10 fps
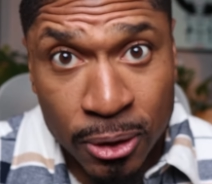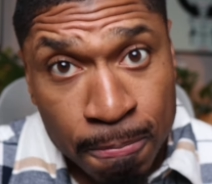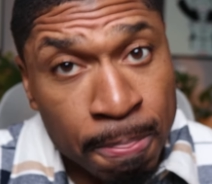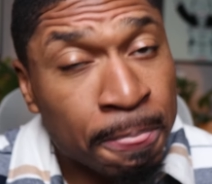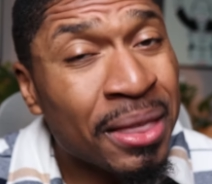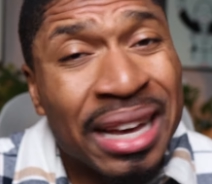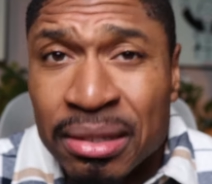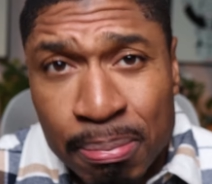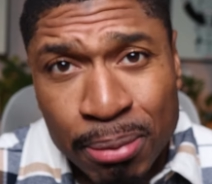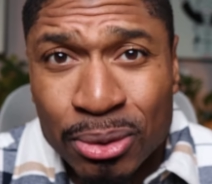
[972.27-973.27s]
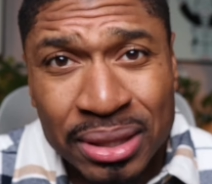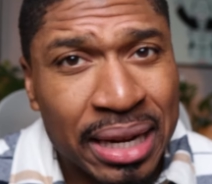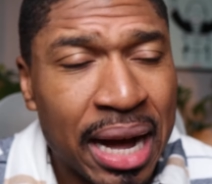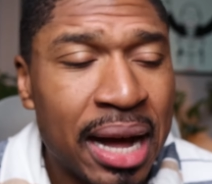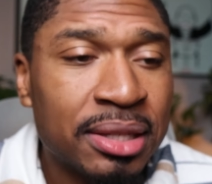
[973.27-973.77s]
So you got some pros
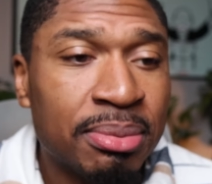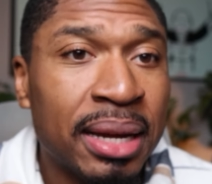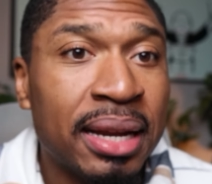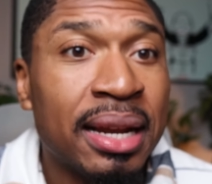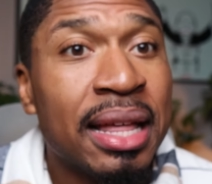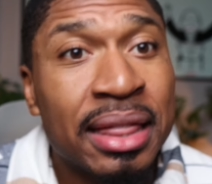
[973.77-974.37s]
and cons, man.